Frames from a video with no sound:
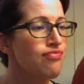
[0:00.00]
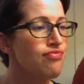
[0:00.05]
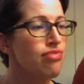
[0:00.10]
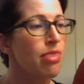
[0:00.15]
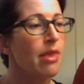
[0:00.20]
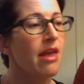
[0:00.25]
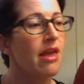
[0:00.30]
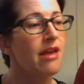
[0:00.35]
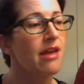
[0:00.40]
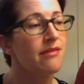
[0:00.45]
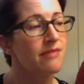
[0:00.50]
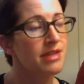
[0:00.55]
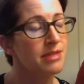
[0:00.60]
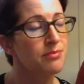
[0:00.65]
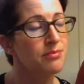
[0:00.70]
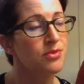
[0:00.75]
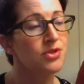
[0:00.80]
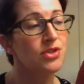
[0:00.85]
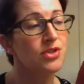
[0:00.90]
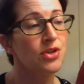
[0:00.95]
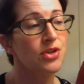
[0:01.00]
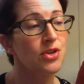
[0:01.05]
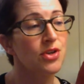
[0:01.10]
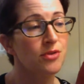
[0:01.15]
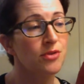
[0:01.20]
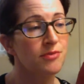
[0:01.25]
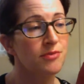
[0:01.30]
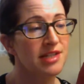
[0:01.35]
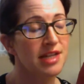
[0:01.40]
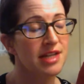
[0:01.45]
In this perturbed
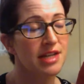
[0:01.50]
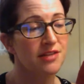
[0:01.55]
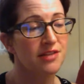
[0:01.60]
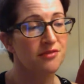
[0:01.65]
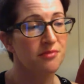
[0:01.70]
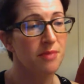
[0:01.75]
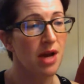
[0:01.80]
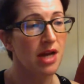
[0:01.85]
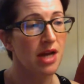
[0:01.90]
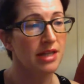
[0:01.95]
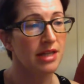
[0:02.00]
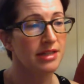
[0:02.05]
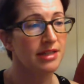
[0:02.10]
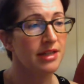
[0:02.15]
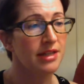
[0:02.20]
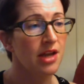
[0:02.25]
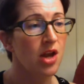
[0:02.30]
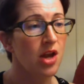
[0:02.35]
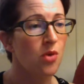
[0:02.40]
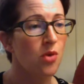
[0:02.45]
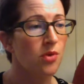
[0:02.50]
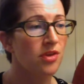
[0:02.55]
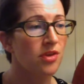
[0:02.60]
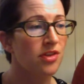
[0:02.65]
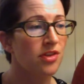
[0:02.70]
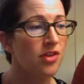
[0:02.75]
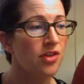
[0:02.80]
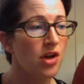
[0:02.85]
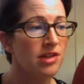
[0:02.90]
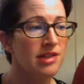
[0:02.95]
state of mind, with
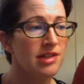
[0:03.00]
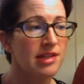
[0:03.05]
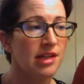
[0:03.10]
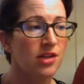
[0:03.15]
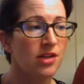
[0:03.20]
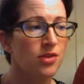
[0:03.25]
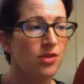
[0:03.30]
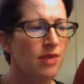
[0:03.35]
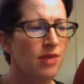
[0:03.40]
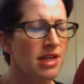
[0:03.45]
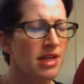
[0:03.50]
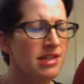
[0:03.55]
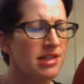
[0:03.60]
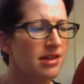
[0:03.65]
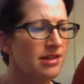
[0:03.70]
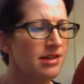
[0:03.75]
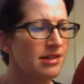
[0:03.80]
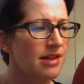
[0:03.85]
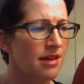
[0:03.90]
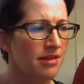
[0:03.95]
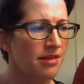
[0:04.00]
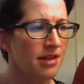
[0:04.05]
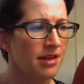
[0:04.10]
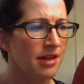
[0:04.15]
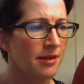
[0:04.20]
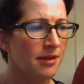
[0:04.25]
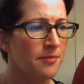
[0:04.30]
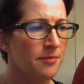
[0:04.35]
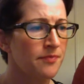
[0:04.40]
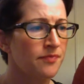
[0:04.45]
thoughts that could rest on nothing,
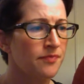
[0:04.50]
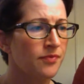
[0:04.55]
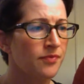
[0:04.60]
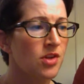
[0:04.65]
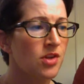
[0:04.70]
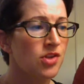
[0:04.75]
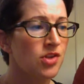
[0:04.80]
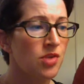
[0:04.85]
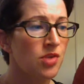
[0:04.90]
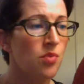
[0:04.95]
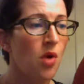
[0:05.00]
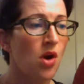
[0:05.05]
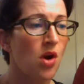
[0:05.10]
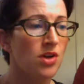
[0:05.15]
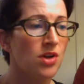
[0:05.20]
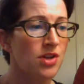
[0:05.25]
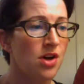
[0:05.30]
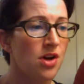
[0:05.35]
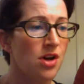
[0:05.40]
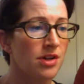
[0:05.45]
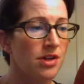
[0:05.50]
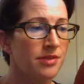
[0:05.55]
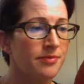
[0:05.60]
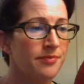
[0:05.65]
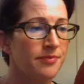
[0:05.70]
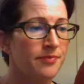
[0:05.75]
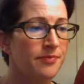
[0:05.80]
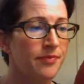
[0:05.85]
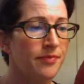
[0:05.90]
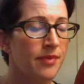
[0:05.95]
she walked on.
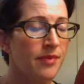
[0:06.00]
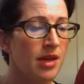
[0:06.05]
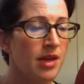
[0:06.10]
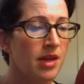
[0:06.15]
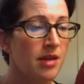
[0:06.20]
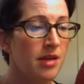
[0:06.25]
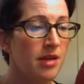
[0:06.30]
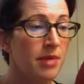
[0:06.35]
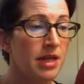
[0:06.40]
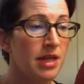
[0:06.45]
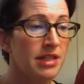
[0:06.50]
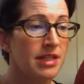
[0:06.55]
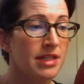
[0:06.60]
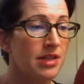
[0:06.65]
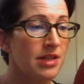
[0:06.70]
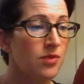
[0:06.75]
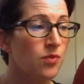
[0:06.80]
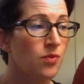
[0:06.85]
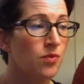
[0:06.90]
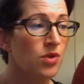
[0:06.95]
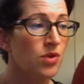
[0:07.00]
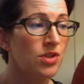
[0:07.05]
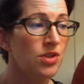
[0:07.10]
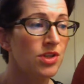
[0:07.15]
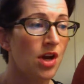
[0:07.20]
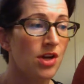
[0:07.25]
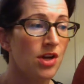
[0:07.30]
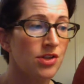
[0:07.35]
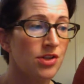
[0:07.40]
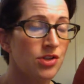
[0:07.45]
But it would
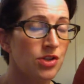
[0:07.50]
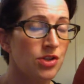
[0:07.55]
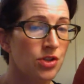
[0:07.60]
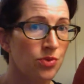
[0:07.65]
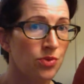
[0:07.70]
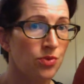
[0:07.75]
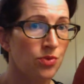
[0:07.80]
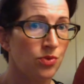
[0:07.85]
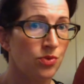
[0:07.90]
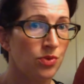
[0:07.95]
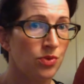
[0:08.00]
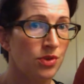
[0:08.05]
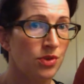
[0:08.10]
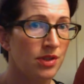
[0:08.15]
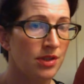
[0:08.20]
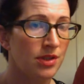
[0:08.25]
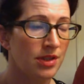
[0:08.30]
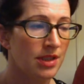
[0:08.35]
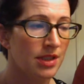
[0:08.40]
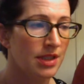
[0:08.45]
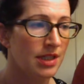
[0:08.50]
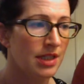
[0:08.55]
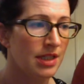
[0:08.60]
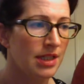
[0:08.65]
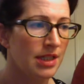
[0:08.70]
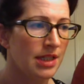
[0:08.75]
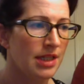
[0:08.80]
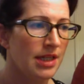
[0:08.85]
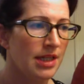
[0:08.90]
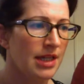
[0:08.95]
not do.
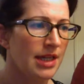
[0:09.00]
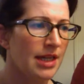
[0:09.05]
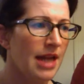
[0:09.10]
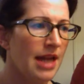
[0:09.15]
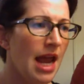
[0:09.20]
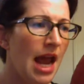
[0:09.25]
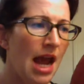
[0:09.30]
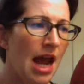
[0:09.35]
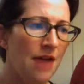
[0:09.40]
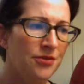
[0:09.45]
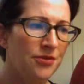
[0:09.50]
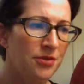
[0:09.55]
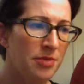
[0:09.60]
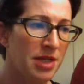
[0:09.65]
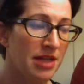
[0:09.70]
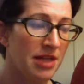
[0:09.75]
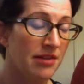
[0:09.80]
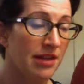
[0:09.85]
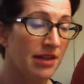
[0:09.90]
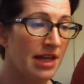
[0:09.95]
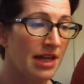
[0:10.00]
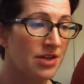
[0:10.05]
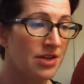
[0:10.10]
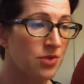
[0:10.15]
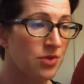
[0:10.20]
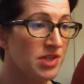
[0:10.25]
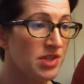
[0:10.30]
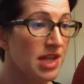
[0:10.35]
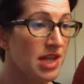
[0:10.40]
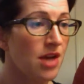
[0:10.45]
In half a minute the letter
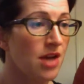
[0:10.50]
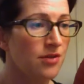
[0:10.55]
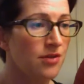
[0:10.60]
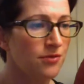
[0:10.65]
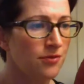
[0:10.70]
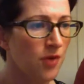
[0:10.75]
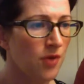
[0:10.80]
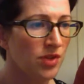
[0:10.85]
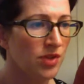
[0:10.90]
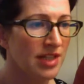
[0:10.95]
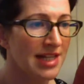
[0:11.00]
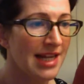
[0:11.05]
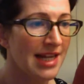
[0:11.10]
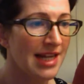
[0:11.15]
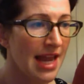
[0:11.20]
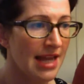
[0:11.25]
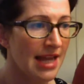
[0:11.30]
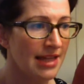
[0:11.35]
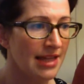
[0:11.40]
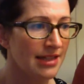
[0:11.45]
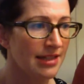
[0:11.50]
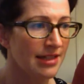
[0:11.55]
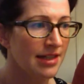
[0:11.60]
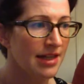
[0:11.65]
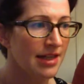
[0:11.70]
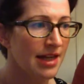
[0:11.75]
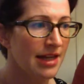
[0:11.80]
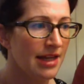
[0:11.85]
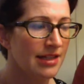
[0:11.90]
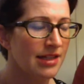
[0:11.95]
was unfolded again,
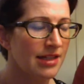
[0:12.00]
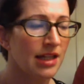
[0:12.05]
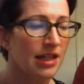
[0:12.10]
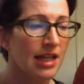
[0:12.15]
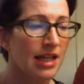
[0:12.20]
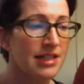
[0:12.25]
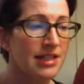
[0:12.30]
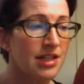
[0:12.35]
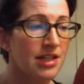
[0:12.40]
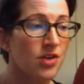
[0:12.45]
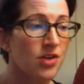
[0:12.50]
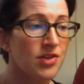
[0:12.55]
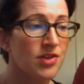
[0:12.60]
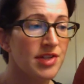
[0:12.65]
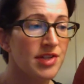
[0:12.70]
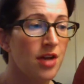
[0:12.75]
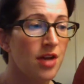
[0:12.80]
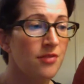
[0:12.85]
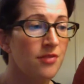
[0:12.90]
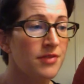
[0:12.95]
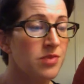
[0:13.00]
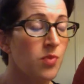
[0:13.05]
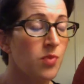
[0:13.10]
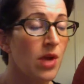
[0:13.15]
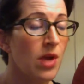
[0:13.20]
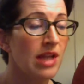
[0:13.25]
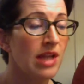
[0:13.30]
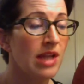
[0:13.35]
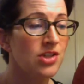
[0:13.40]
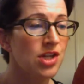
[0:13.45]
and collecting herself as well
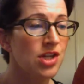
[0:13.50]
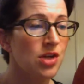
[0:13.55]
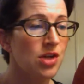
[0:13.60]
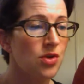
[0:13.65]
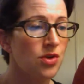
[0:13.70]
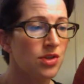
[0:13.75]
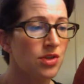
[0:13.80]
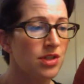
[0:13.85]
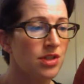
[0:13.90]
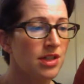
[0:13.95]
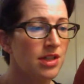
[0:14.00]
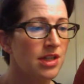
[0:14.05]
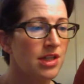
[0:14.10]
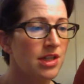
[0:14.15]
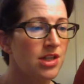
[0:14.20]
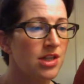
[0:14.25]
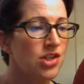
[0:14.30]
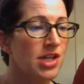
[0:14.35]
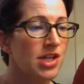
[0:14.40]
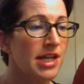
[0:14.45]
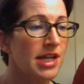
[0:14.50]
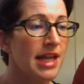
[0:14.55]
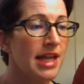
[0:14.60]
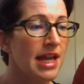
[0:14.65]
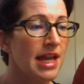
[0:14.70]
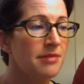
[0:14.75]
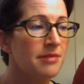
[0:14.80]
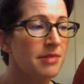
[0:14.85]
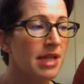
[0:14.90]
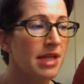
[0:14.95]
as she could, she
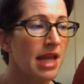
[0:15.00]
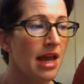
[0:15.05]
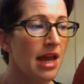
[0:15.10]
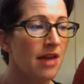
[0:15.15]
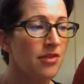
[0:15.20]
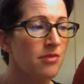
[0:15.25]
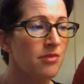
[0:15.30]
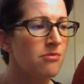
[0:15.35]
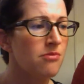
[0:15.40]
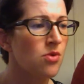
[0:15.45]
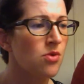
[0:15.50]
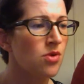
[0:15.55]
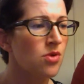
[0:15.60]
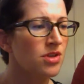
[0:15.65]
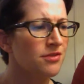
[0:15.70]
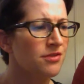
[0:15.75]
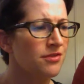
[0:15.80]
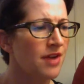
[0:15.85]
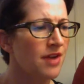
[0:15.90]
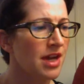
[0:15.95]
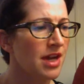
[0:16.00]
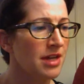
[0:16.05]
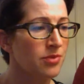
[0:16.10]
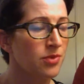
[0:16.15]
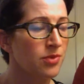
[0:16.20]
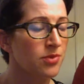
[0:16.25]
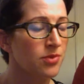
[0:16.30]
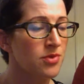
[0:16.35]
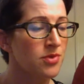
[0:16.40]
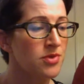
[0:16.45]
again began the mortifying
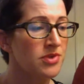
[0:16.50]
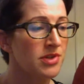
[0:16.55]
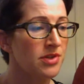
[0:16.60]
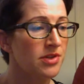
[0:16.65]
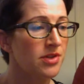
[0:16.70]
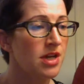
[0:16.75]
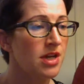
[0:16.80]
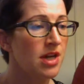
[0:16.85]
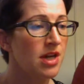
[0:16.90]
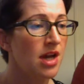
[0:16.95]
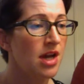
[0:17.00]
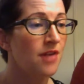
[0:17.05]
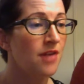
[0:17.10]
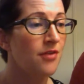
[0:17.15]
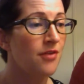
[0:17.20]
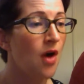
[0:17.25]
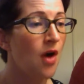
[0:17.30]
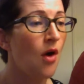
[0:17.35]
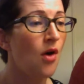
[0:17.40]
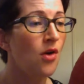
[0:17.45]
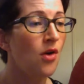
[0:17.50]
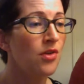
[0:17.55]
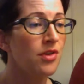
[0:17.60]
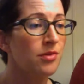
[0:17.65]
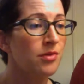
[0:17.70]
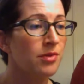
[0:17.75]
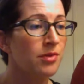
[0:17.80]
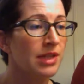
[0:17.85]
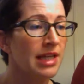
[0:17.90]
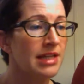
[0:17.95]
perusal of all that
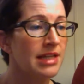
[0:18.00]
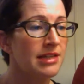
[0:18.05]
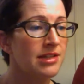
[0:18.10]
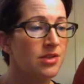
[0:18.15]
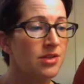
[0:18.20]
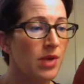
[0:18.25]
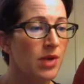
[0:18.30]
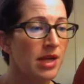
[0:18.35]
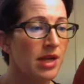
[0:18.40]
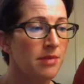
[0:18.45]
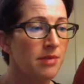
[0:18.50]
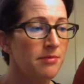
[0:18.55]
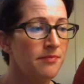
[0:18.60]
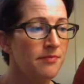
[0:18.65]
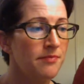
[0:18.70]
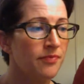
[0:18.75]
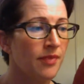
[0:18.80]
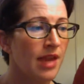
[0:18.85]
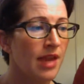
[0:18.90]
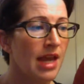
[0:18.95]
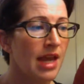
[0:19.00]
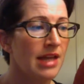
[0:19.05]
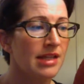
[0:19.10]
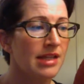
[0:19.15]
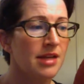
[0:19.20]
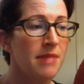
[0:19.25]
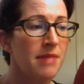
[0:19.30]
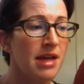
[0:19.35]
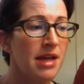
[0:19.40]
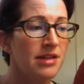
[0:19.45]
related to Wickham, and
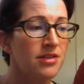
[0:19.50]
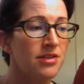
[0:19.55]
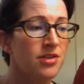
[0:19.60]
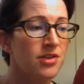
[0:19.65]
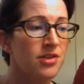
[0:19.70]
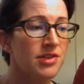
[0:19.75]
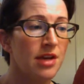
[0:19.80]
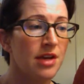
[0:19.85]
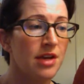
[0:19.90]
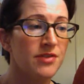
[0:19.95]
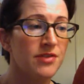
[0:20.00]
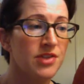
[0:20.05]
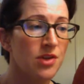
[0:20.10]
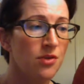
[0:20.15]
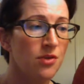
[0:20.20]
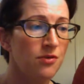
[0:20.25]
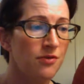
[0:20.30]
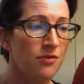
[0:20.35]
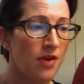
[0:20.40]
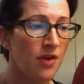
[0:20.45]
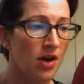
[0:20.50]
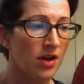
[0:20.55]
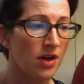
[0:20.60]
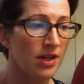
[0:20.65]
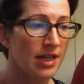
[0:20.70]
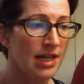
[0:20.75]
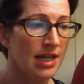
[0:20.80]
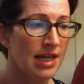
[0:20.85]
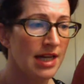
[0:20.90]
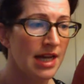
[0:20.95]
commanded herself so far
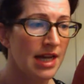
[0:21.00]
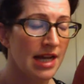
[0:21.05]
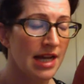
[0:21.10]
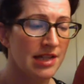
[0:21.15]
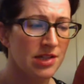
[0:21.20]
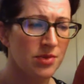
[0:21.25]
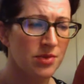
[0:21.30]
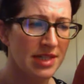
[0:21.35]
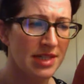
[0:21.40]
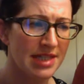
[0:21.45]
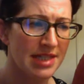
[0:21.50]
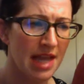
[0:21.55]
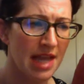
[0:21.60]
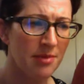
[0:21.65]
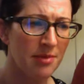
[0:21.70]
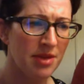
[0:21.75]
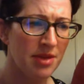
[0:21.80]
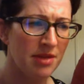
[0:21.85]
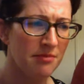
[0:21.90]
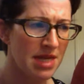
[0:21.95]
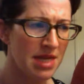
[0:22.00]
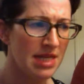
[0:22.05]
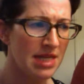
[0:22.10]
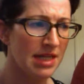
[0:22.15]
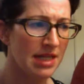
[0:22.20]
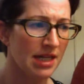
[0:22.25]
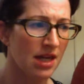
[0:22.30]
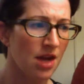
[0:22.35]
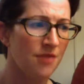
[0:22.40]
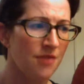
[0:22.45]
as to examine the
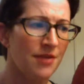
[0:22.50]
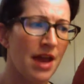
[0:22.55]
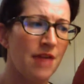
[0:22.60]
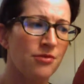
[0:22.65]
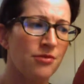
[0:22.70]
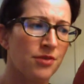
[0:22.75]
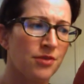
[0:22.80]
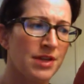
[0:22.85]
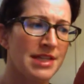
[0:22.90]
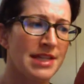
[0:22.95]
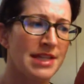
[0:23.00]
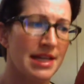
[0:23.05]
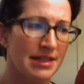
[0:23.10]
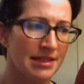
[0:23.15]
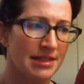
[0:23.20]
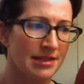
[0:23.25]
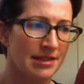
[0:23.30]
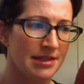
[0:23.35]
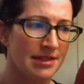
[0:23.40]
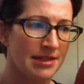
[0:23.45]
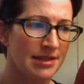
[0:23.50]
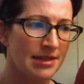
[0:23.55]
meaning of every sentence.